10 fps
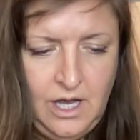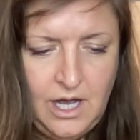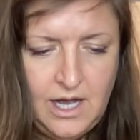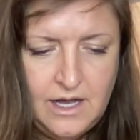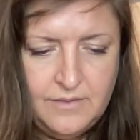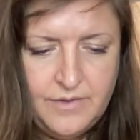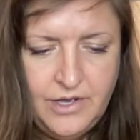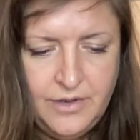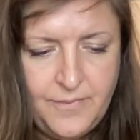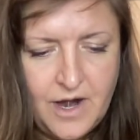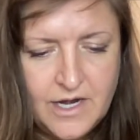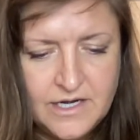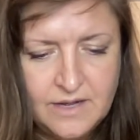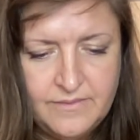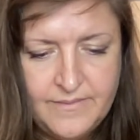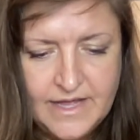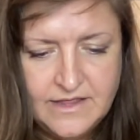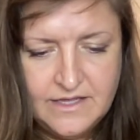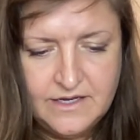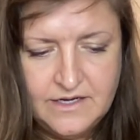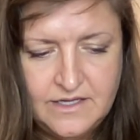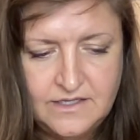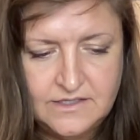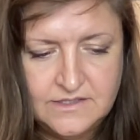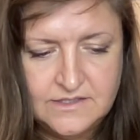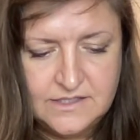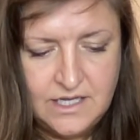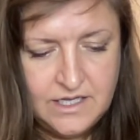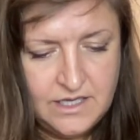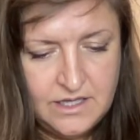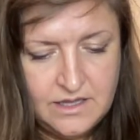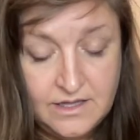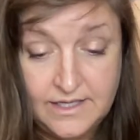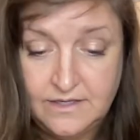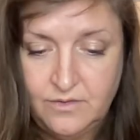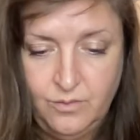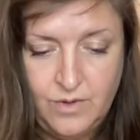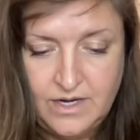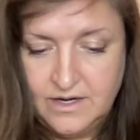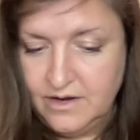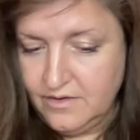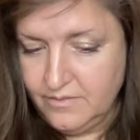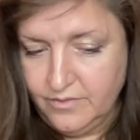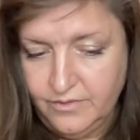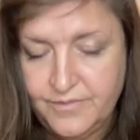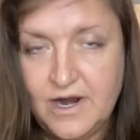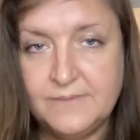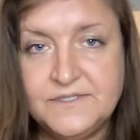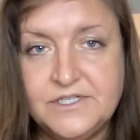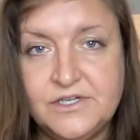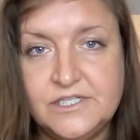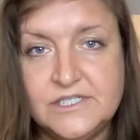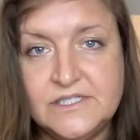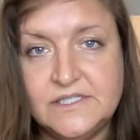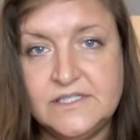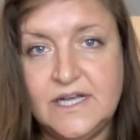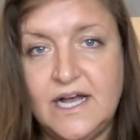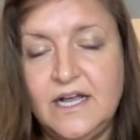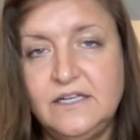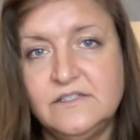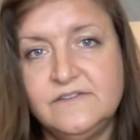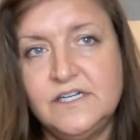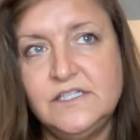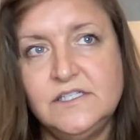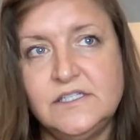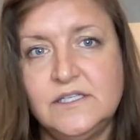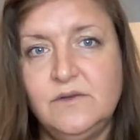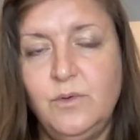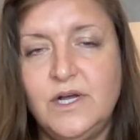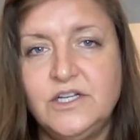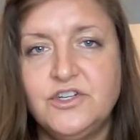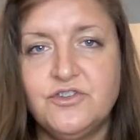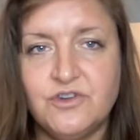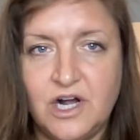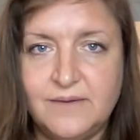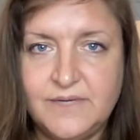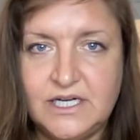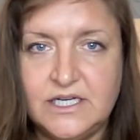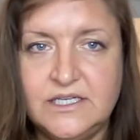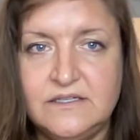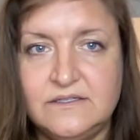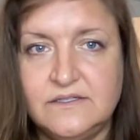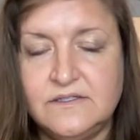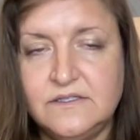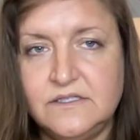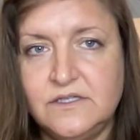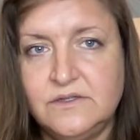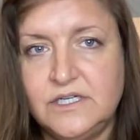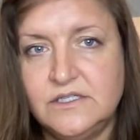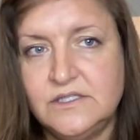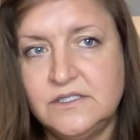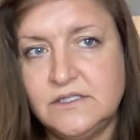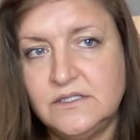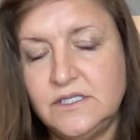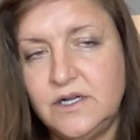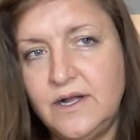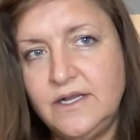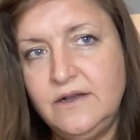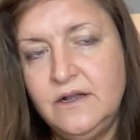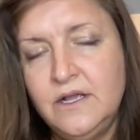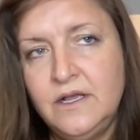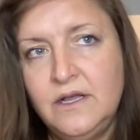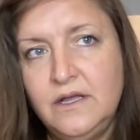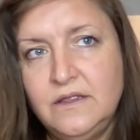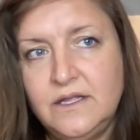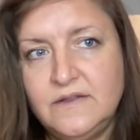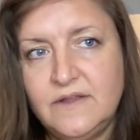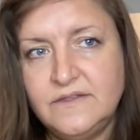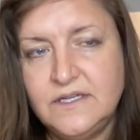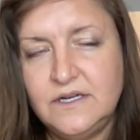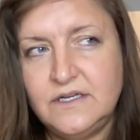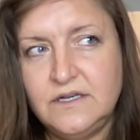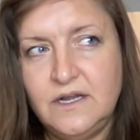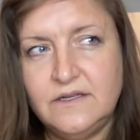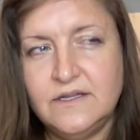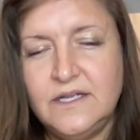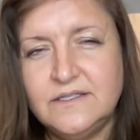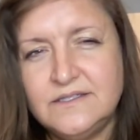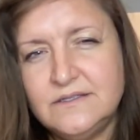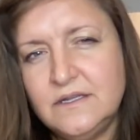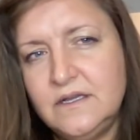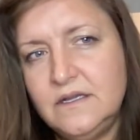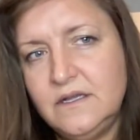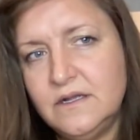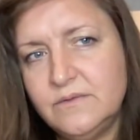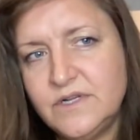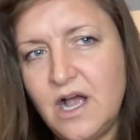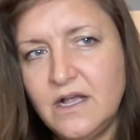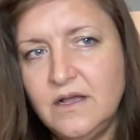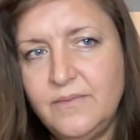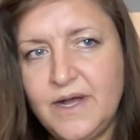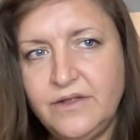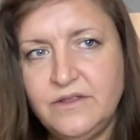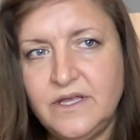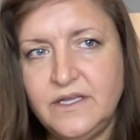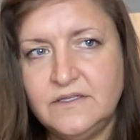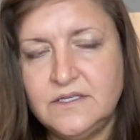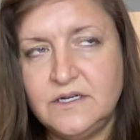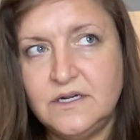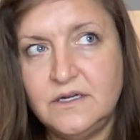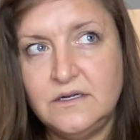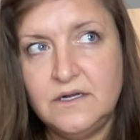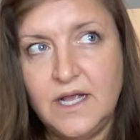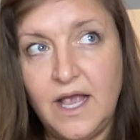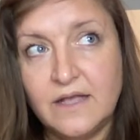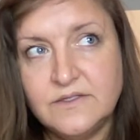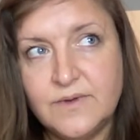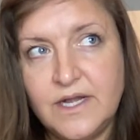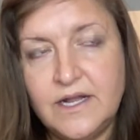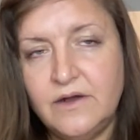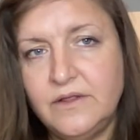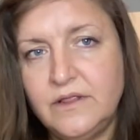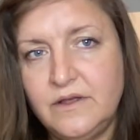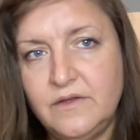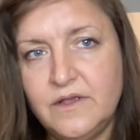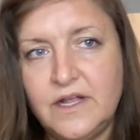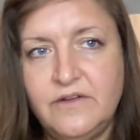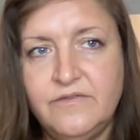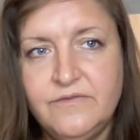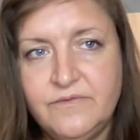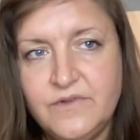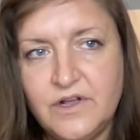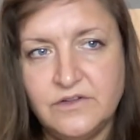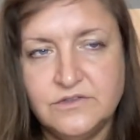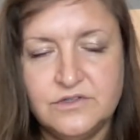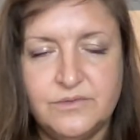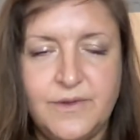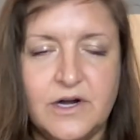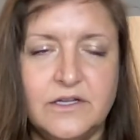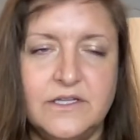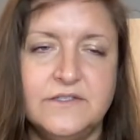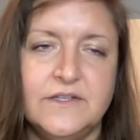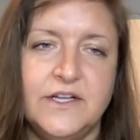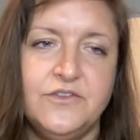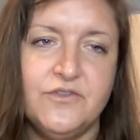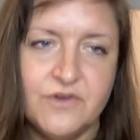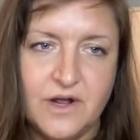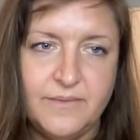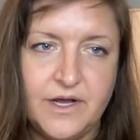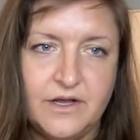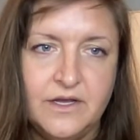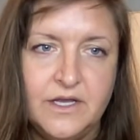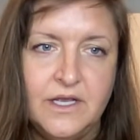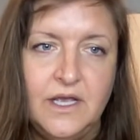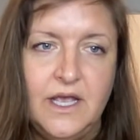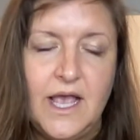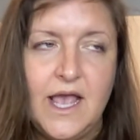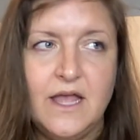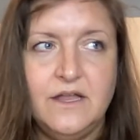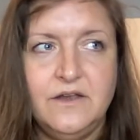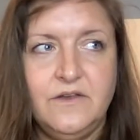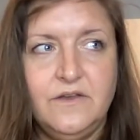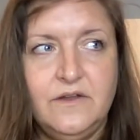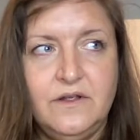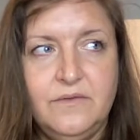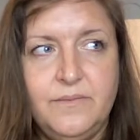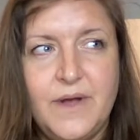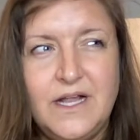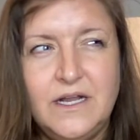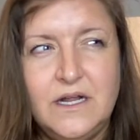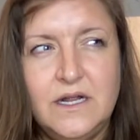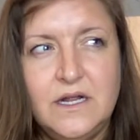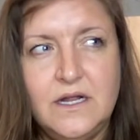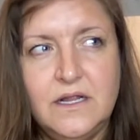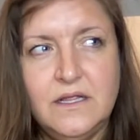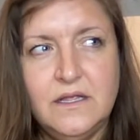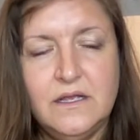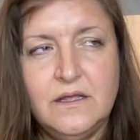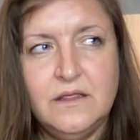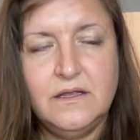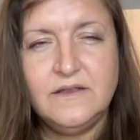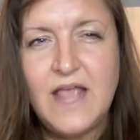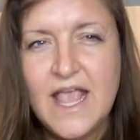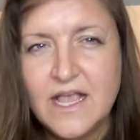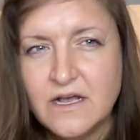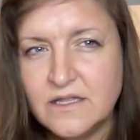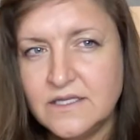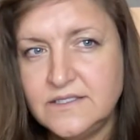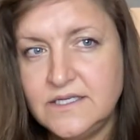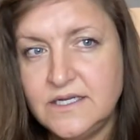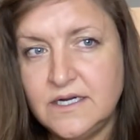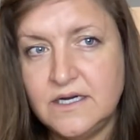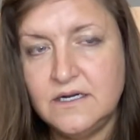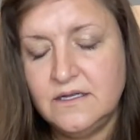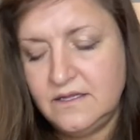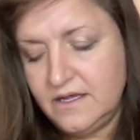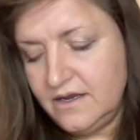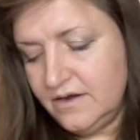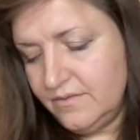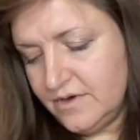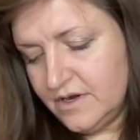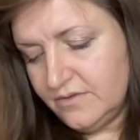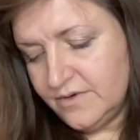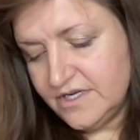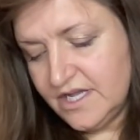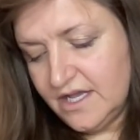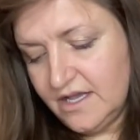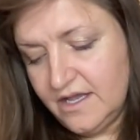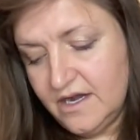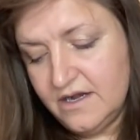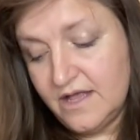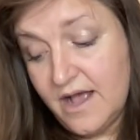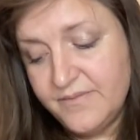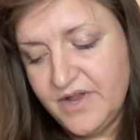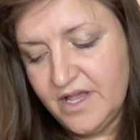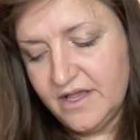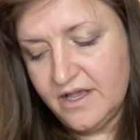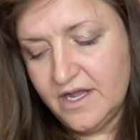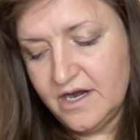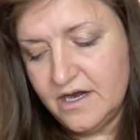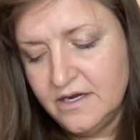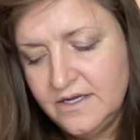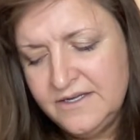Parinama method is, like, one will perhaps notice is that as far as what trauma is, there's, it doesn't, it's, we're talking about things that are, I guess, right now in the kind of cultural parlance, like trauma. And, but the take on this here that we're taking here, that I'm taking here,